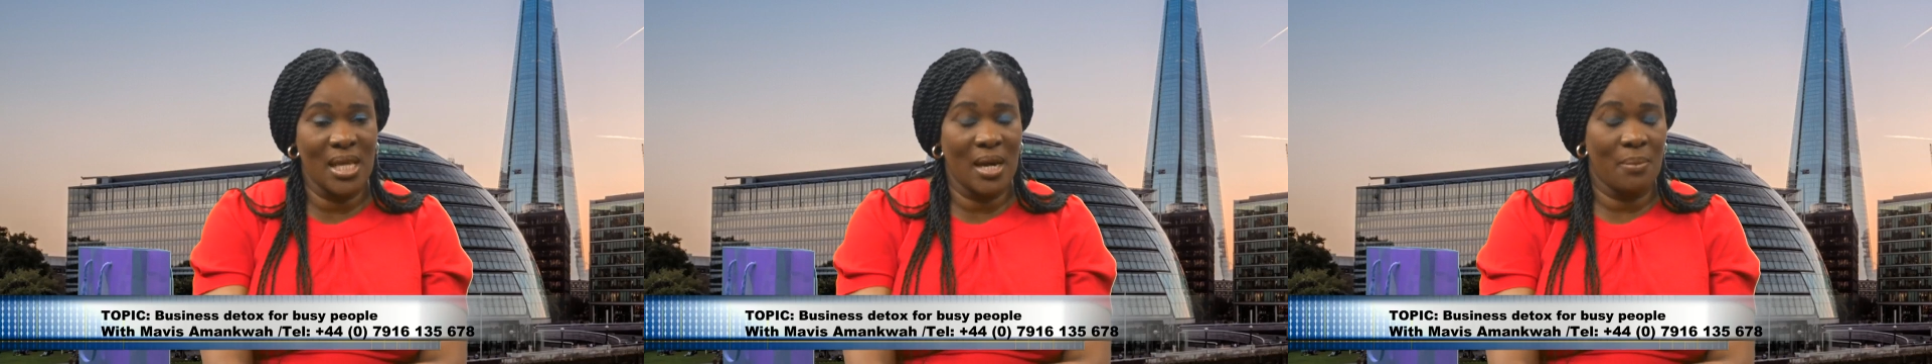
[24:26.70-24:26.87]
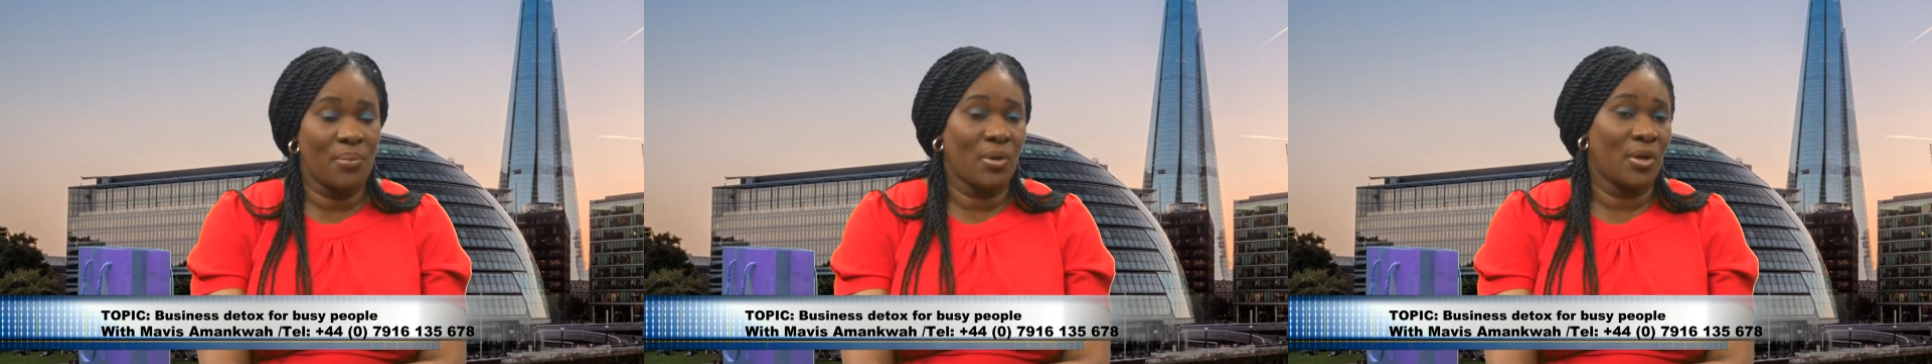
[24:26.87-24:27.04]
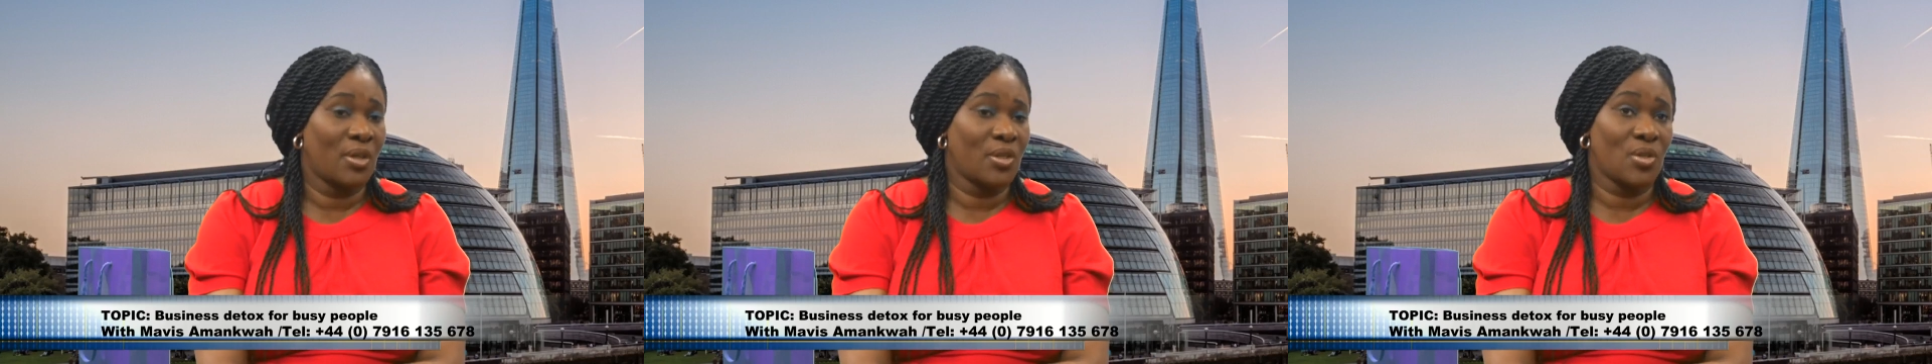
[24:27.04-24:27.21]
their
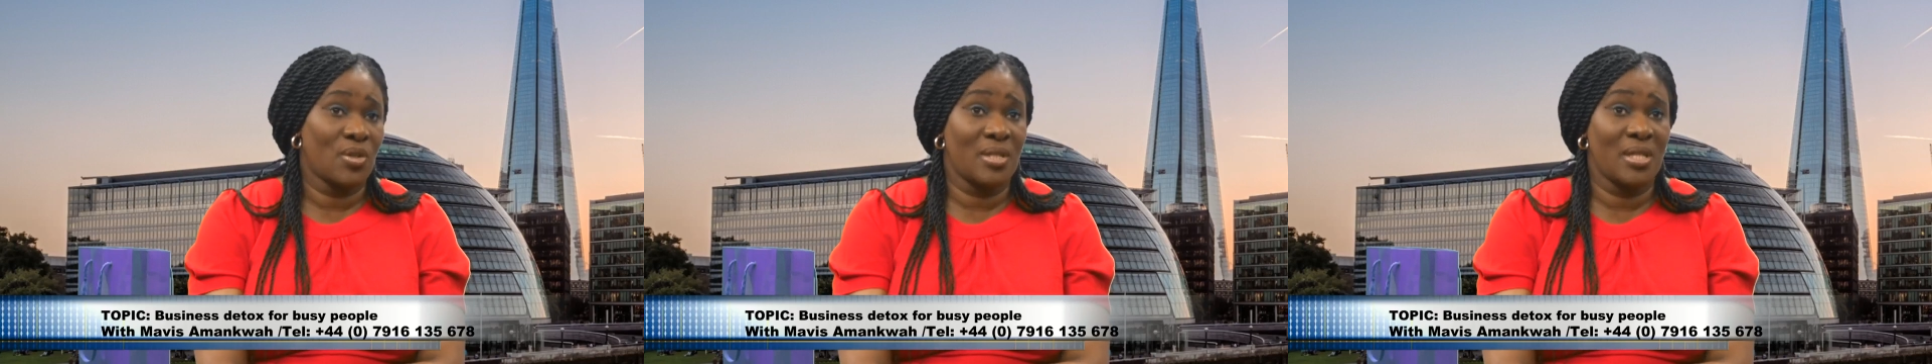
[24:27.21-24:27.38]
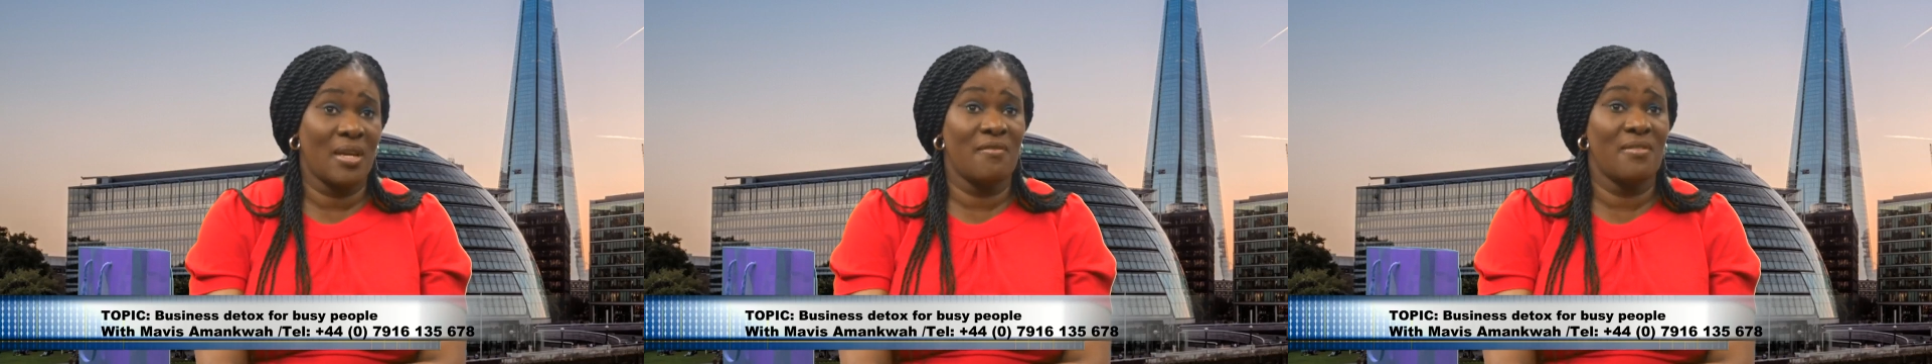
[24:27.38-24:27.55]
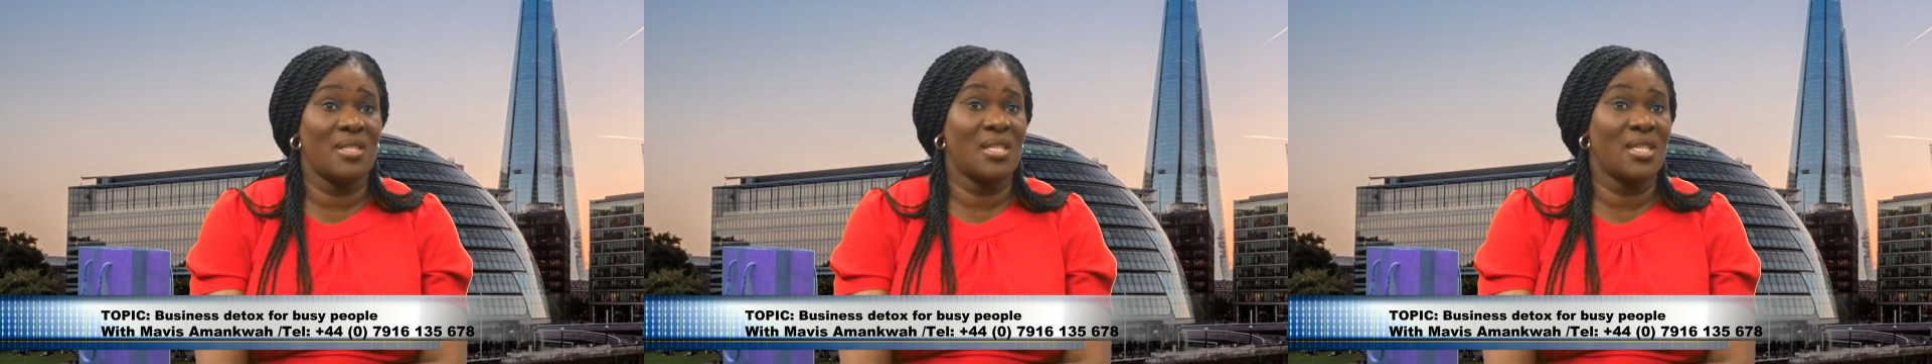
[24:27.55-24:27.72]
products or
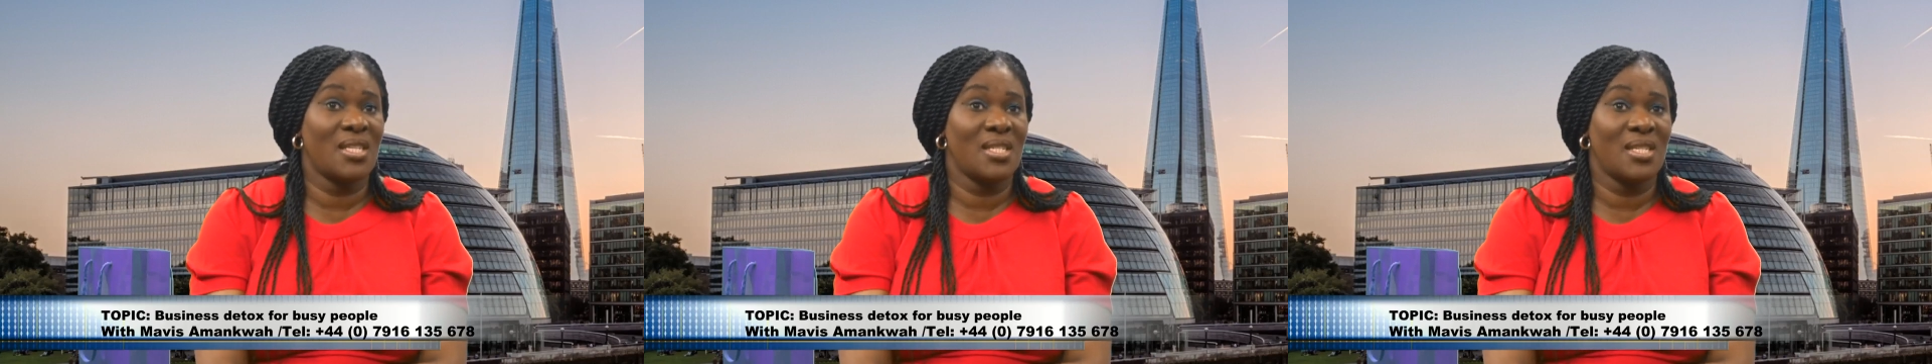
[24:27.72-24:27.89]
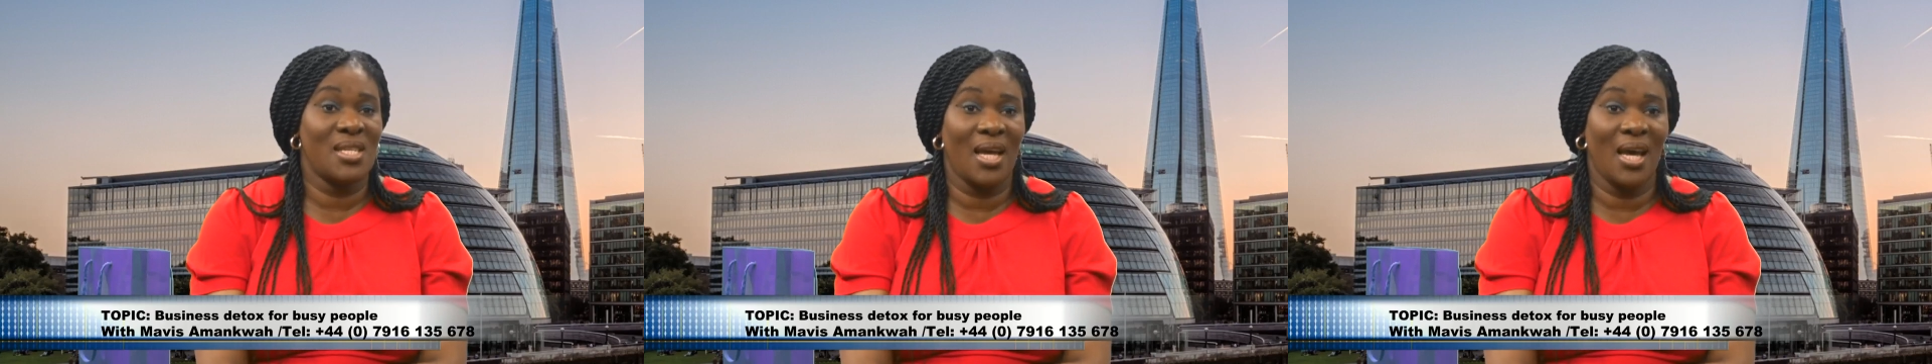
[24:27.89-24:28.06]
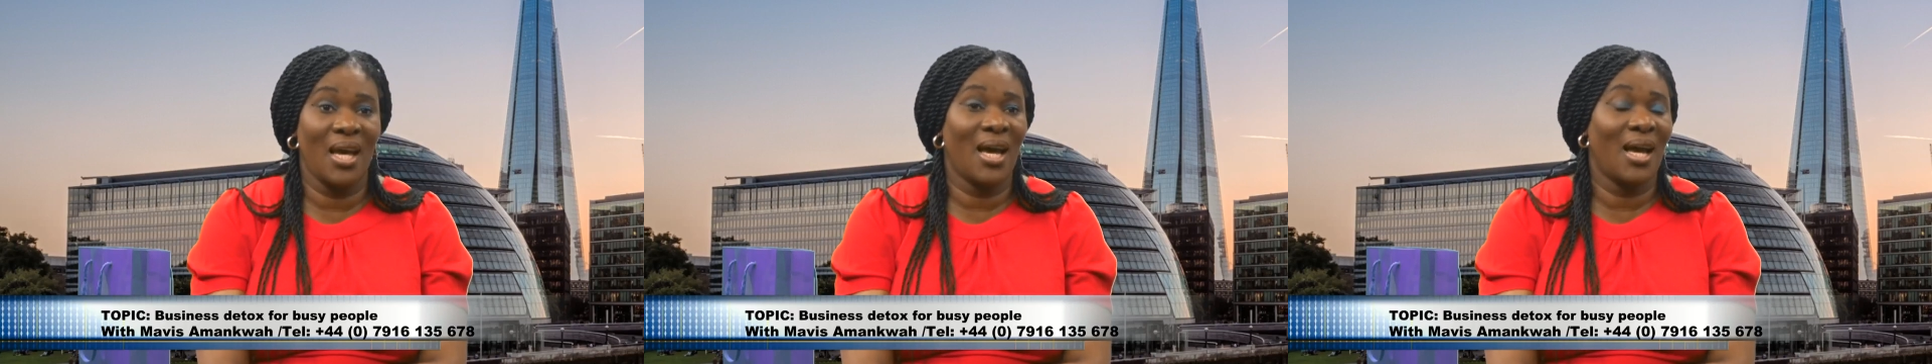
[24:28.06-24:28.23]
services they